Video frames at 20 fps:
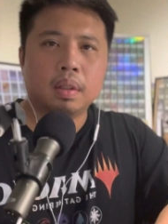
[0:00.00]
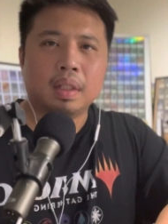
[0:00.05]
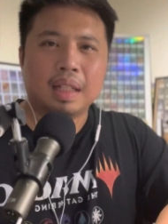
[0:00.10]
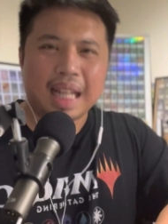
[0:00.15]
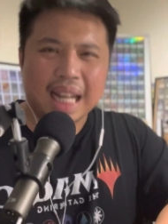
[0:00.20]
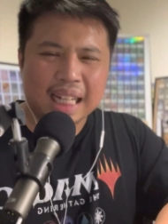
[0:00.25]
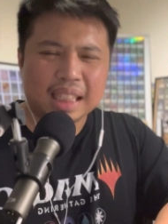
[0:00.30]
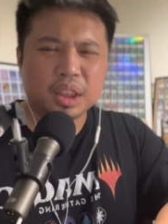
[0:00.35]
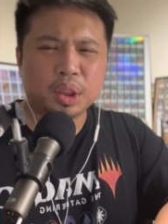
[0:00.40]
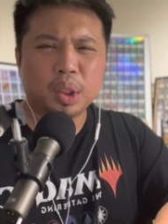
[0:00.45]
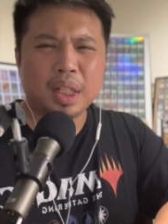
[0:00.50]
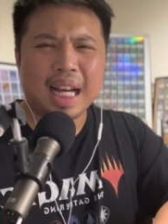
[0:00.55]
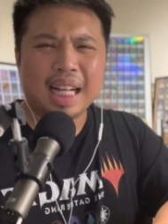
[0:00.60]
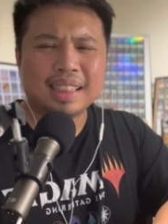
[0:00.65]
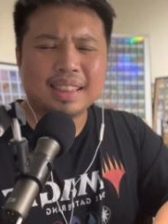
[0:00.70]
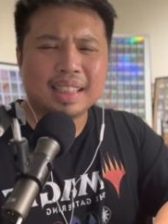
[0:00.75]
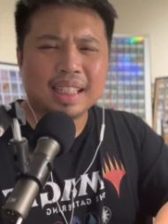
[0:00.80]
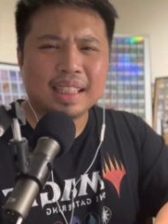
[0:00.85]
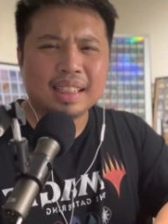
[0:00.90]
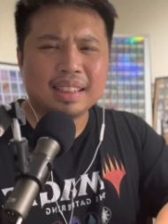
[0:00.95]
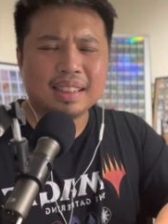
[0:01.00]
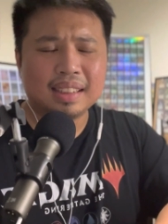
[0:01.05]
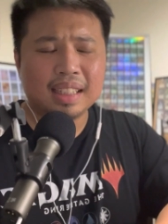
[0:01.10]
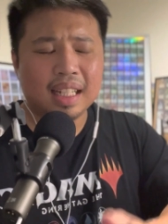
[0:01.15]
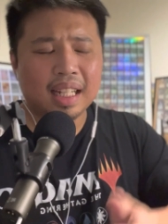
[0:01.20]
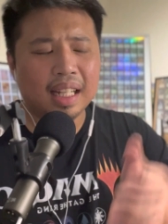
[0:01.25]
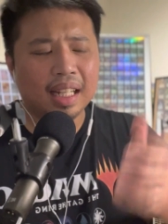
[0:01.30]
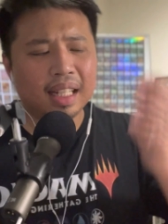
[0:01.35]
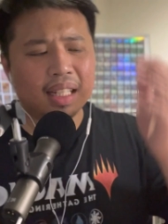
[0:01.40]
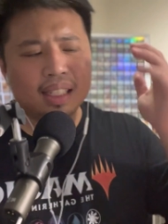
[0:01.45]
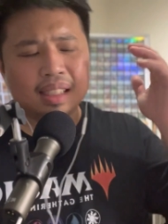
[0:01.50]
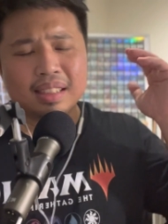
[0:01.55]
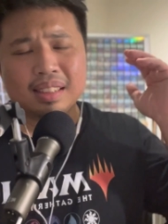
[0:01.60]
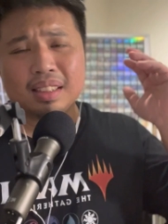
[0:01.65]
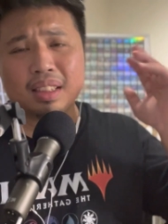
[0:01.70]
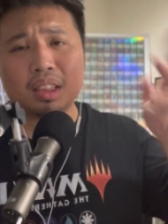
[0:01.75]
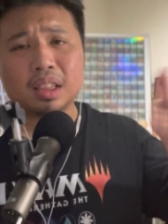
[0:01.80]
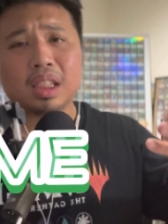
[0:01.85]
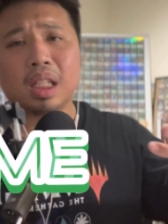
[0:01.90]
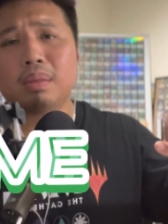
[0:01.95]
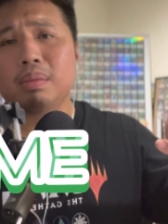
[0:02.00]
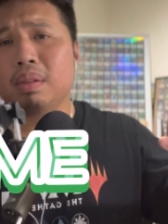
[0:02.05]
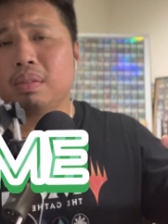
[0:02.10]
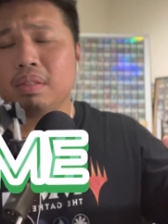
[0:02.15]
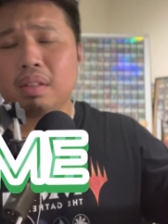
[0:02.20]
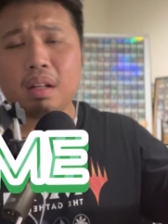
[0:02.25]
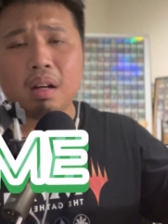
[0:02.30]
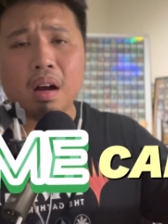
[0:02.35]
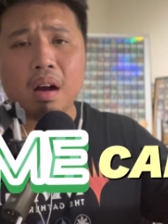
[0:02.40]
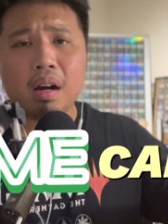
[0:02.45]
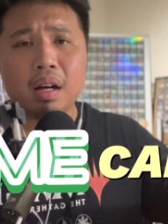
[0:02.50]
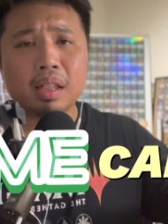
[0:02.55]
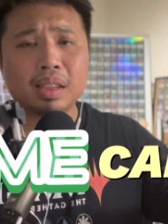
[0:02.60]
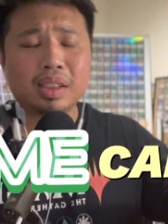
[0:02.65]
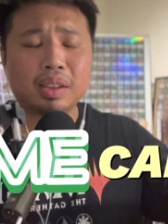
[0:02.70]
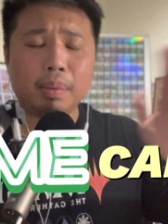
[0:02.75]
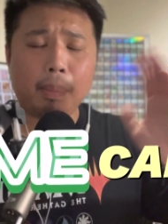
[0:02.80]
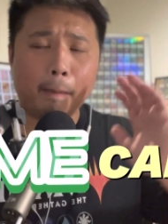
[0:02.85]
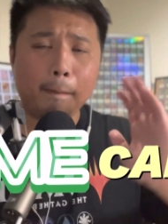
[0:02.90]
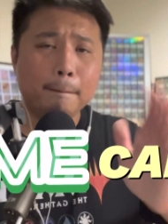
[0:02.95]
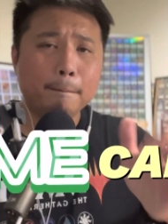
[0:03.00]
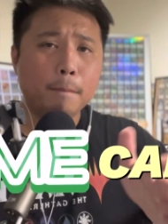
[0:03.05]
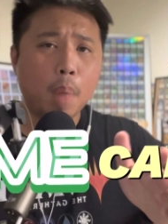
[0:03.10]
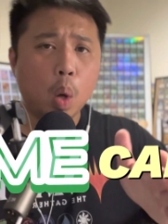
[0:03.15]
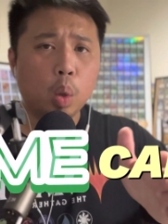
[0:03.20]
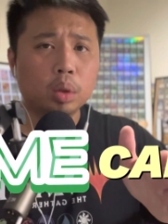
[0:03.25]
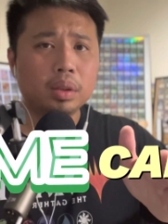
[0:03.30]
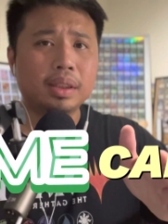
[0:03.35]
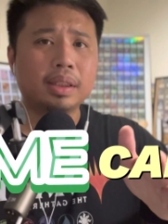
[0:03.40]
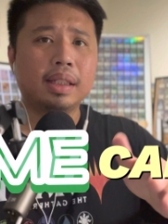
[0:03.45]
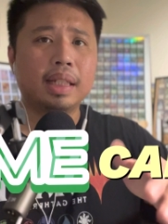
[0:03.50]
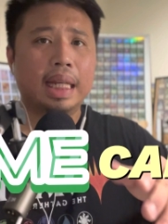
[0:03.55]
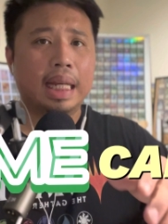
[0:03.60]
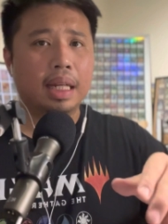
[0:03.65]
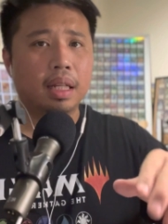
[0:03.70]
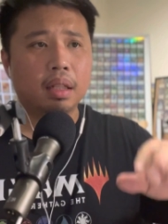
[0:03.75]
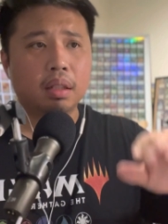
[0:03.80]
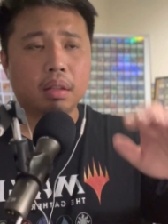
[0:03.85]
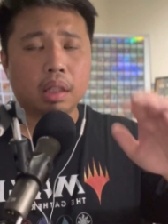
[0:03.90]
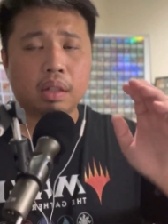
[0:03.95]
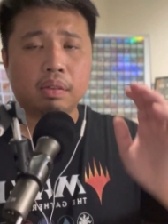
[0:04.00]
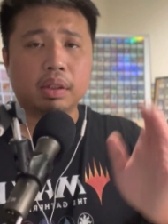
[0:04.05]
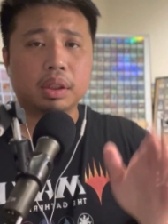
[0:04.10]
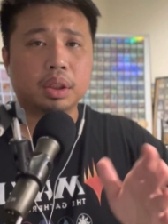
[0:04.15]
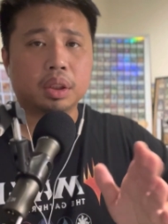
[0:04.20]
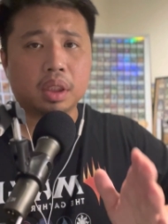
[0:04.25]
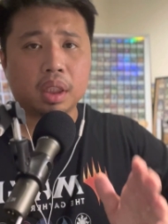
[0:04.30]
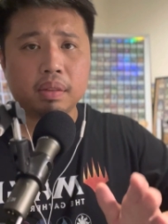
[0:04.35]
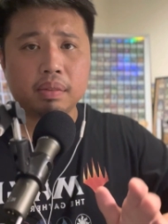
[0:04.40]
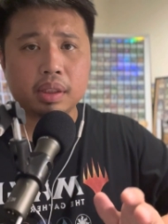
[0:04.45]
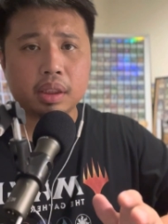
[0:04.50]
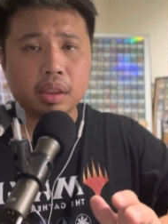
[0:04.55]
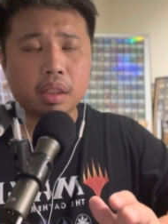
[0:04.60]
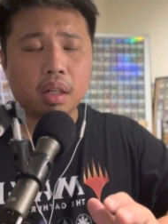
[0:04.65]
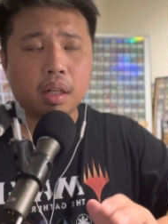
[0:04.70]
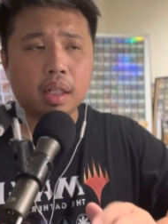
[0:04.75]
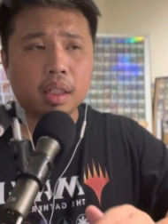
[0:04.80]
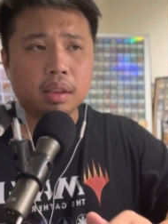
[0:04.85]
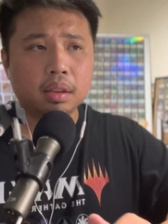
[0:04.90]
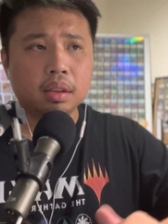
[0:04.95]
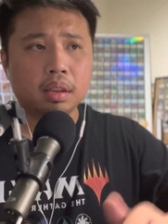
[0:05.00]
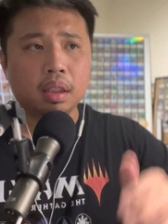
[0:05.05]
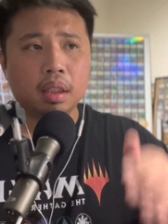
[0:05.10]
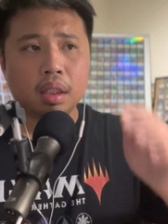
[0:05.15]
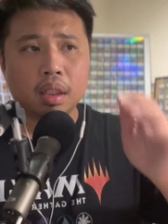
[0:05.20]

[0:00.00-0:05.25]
As you guys can see, some of the cards, mostly the reserve list cards,